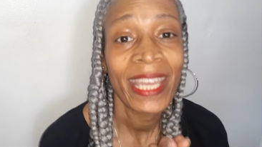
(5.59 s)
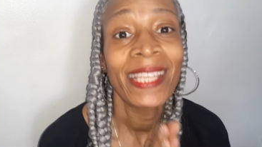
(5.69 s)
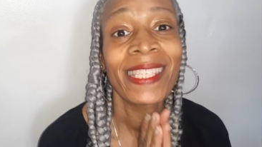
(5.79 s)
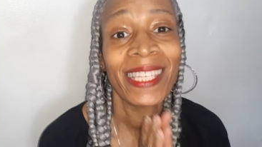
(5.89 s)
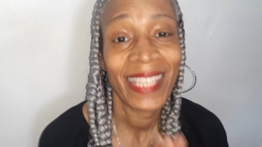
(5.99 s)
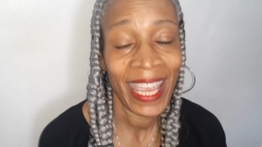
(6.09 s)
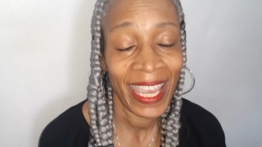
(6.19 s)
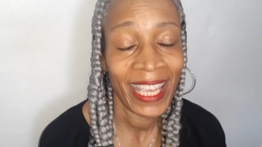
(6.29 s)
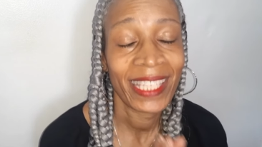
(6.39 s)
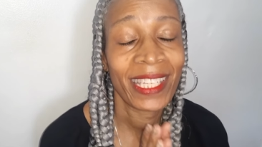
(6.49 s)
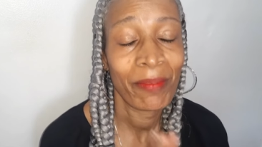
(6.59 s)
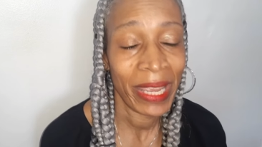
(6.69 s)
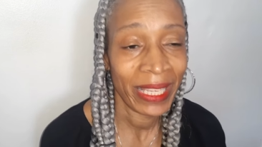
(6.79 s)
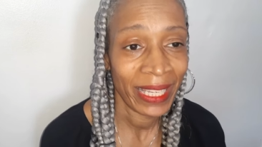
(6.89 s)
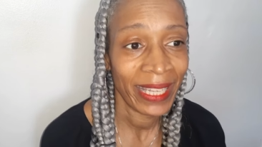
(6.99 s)
Today is an
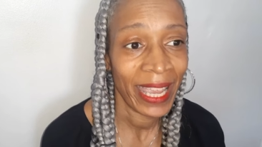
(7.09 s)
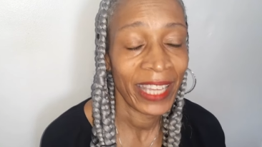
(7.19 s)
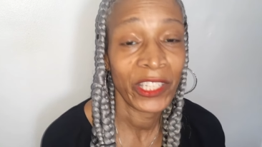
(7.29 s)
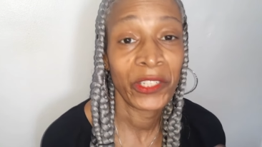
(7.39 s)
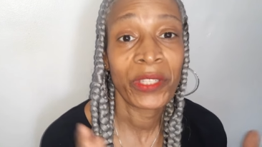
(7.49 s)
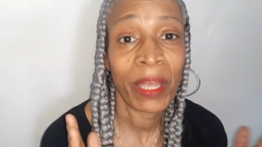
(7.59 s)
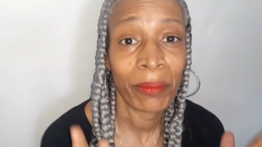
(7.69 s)
amazing day to do something